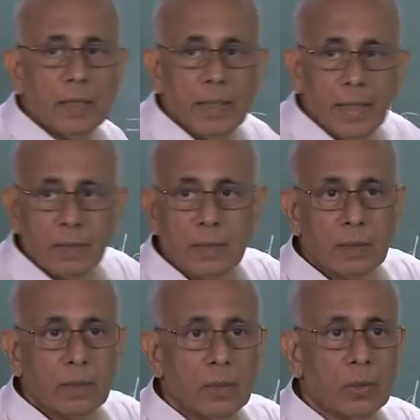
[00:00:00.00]
ds
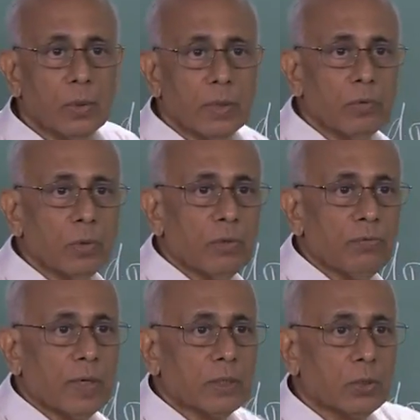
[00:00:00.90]
to give you the
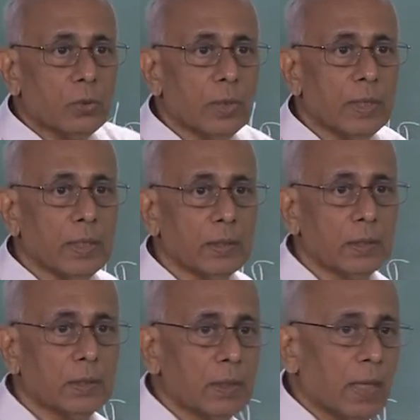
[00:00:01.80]
flux through
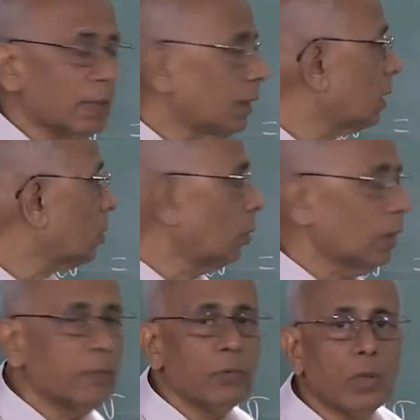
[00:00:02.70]
ds and this is going to
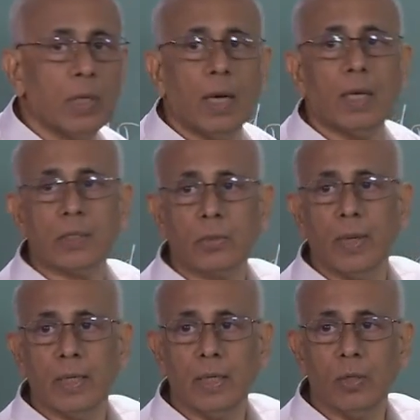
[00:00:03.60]
give you an r
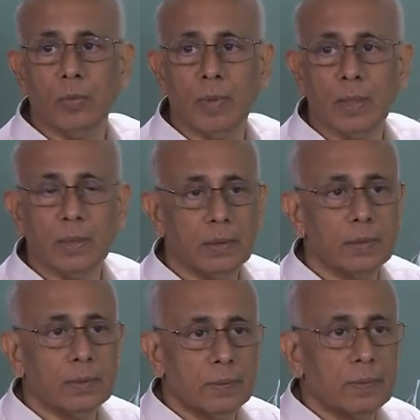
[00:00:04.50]
square d omega,
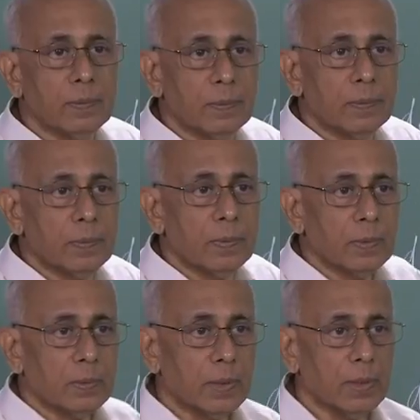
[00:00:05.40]

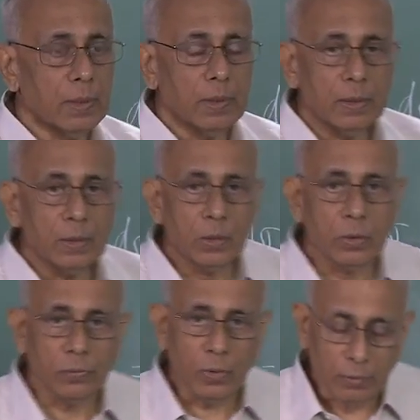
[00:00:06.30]
right. So,
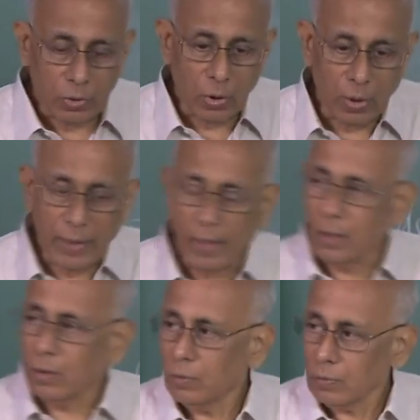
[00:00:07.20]
if you have a solid
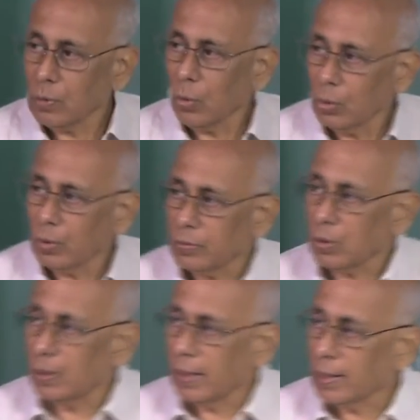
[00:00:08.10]
angle cone of
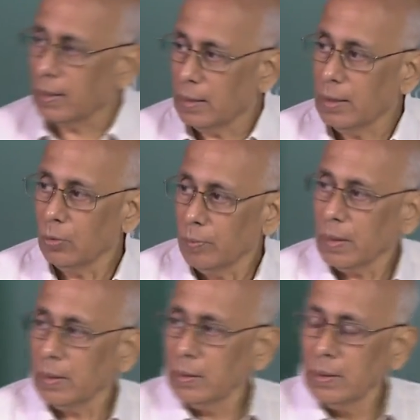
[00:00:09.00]
solid angle d
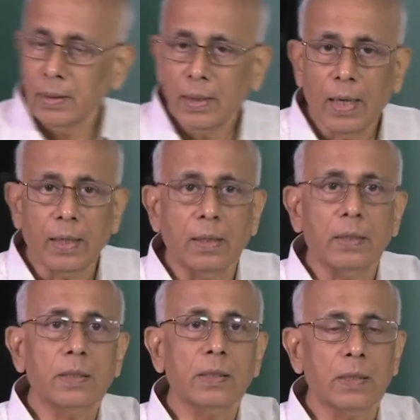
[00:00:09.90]
omega at a
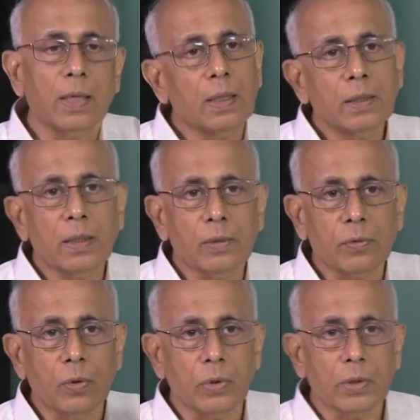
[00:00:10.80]
distance r then of
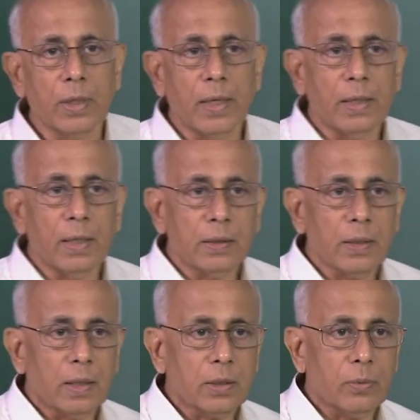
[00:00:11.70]
course the area is
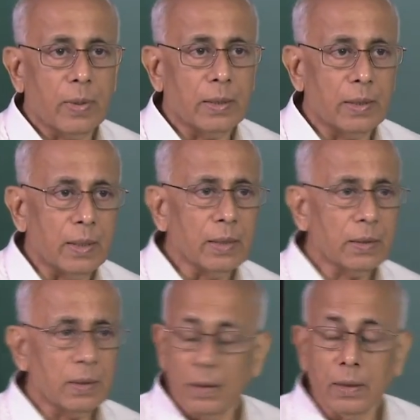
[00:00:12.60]
r squared ds,
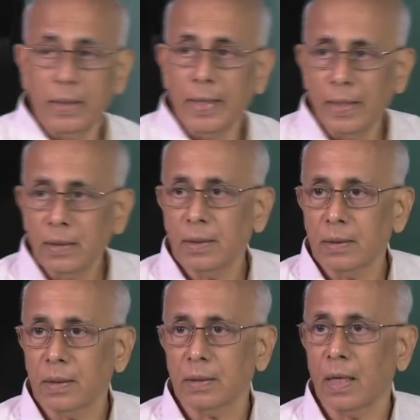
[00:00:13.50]
uh, ds
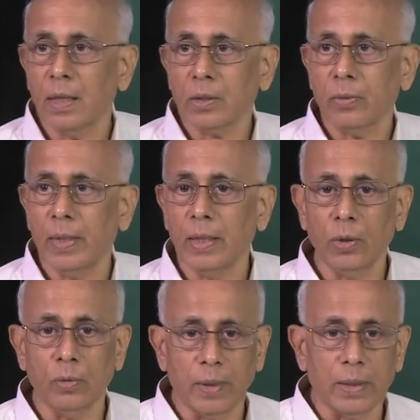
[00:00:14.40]
is just r squared d
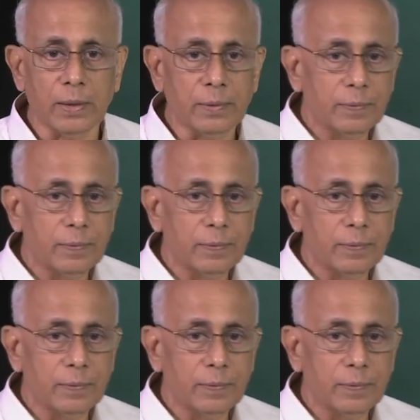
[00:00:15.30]
omega.